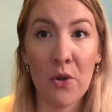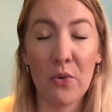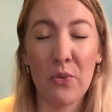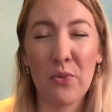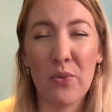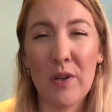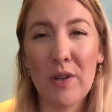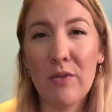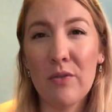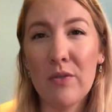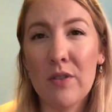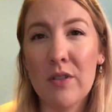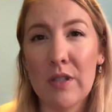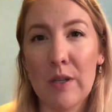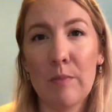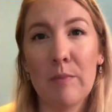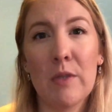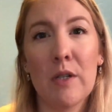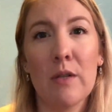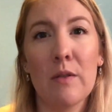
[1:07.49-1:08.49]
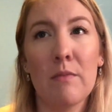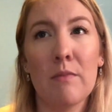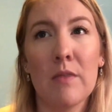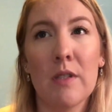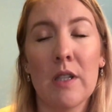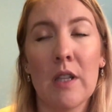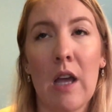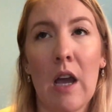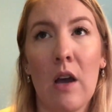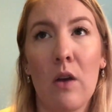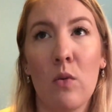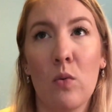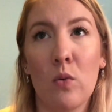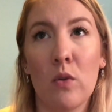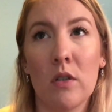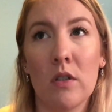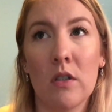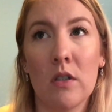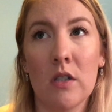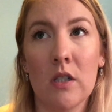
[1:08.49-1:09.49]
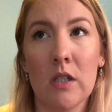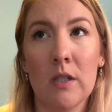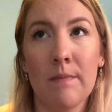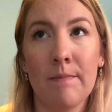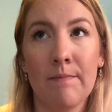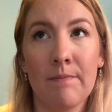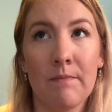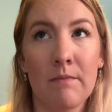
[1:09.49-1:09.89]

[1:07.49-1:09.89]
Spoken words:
real symptoms that were